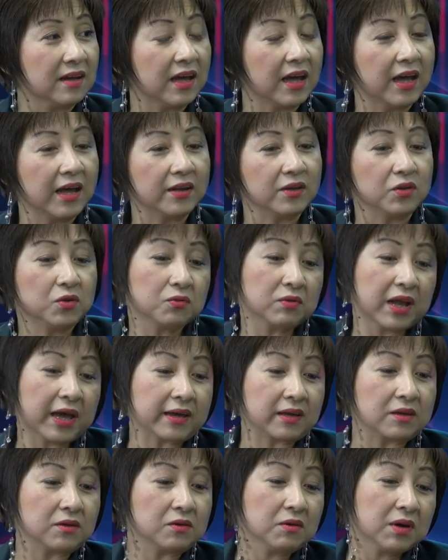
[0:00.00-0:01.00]
and you
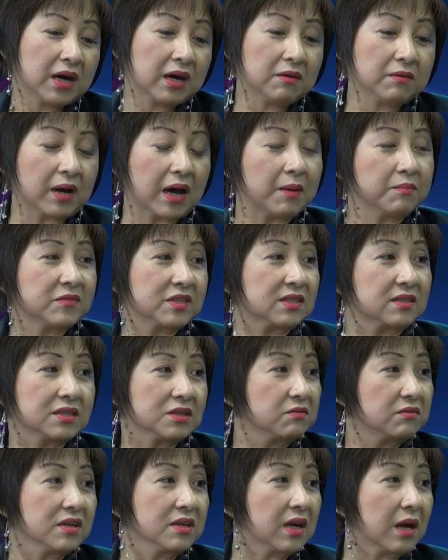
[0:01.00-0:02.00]
like yeah i'm
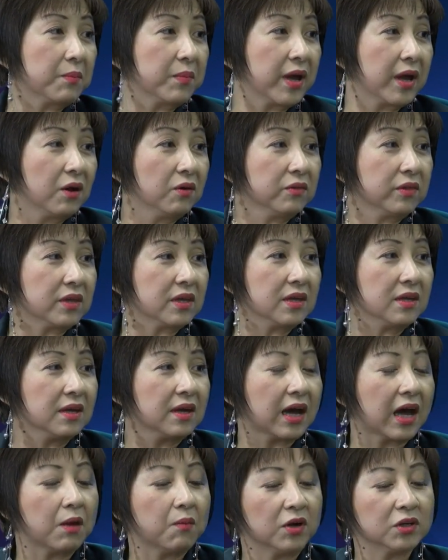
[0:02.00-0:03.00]
still think i'm healthy
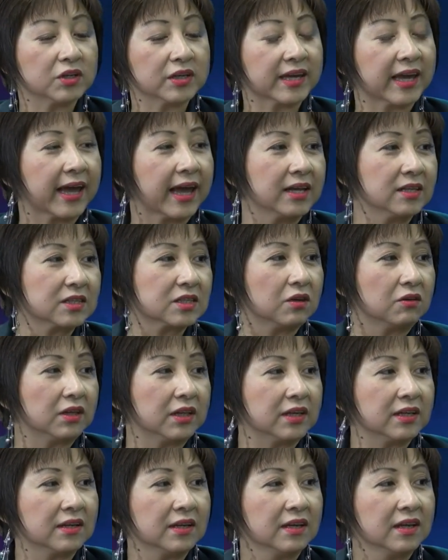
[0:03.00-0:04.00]
mm-hmm. i want to cancel
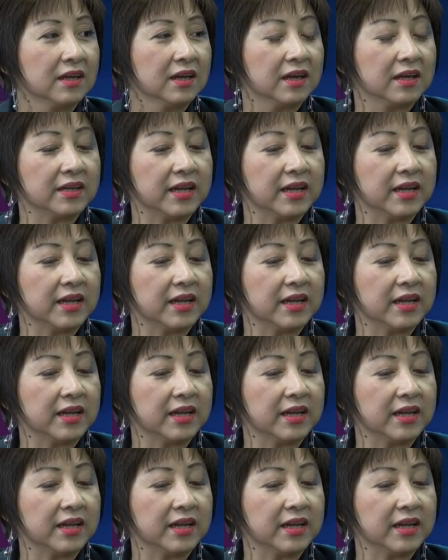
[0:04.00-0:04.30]
it right.